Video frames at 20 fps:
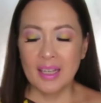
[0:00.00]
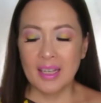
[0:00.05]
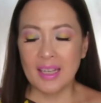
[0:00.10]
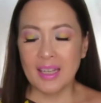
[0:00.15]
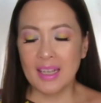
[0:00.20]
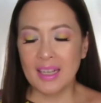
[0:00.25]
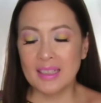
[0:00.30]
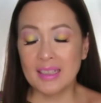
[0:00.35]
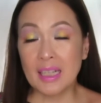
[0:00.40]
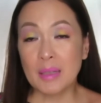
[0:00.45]

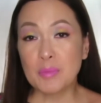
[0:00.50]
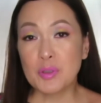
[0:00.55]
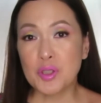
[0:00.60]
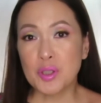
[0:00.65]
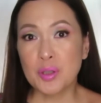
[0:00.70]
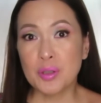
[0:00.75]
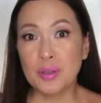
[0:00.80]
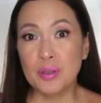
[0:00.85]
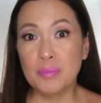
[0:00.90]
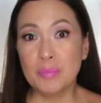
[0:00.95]
And I'm
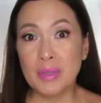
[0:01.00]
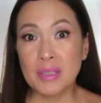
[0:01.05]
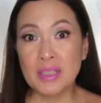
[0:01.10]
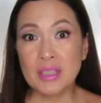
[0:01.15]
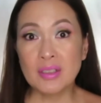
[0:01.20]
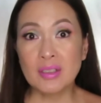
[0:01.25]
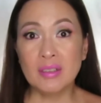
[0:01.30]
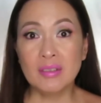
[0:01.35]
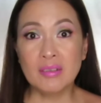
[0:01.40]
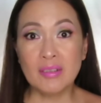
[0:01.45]
sure you miss
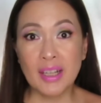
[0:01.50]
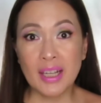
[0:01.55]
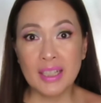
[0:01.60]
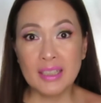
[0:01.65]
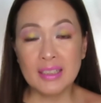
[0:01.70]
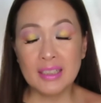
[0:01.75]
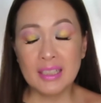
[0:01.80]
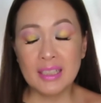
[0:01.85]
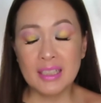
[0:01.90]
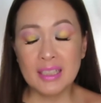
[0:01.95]
it
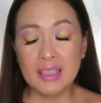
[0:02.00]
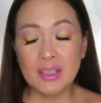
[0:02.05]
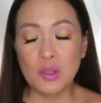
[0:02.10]
already.